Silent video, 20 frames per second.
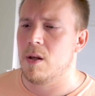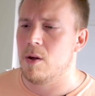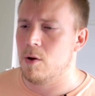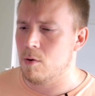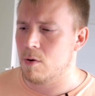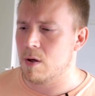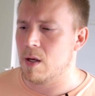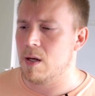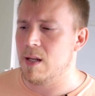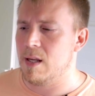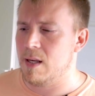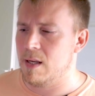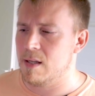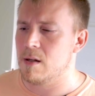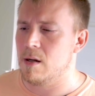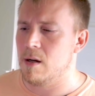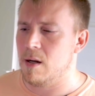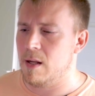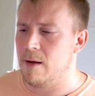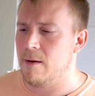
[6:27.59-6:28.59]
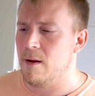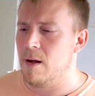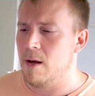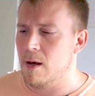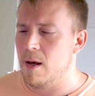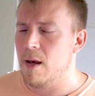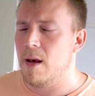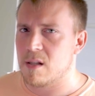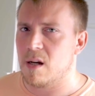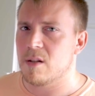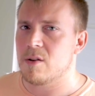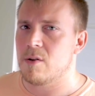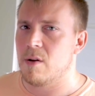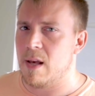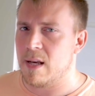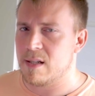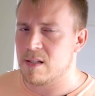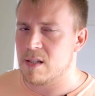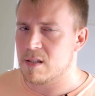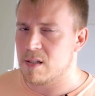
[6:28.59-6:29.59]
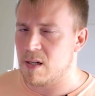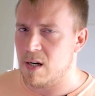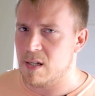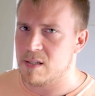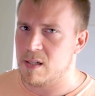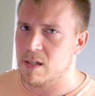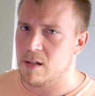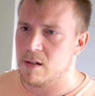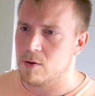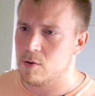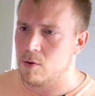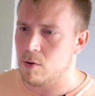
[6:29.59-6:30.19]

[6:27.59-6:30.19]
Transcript: you can easily start exercising